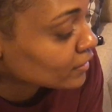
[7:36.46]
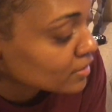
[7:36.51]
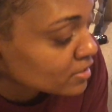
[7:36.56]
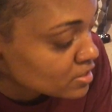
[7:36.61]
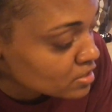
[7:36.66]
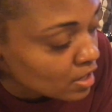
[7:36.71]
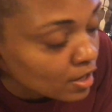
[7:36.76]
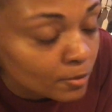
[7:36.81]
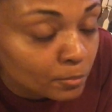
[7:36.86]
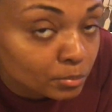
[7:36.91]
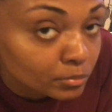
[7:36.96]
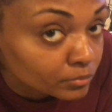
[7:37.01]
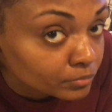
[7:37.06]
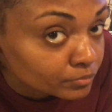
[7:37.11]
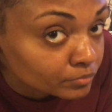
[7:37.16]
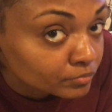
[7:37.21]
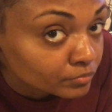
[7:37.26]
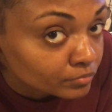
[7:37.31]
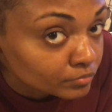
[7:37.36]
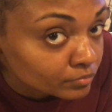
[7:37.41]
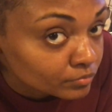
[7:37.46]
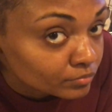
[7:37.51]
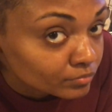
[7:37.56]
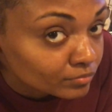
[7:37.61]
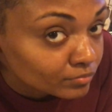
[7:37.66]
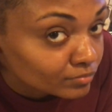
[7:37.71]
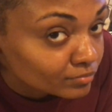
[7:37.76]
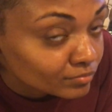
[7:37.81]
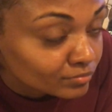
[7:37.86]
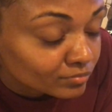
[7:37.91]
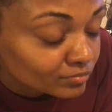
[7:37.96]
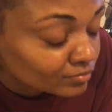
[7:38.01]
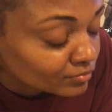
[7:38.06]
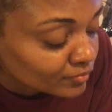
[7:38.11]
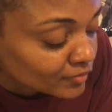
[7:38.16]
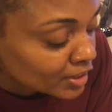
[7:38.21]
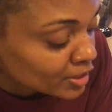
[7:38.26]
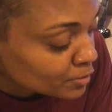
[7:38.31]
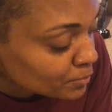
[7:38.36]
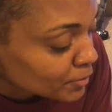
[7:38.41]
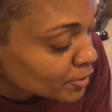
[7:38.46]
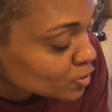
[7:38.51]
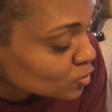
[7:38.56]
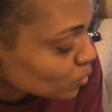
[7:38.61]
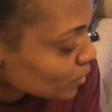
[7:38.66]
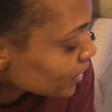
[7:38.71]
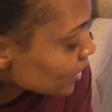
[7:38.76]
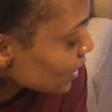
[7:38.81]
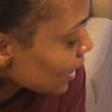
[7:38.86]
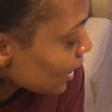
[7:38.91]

this up? I spent $20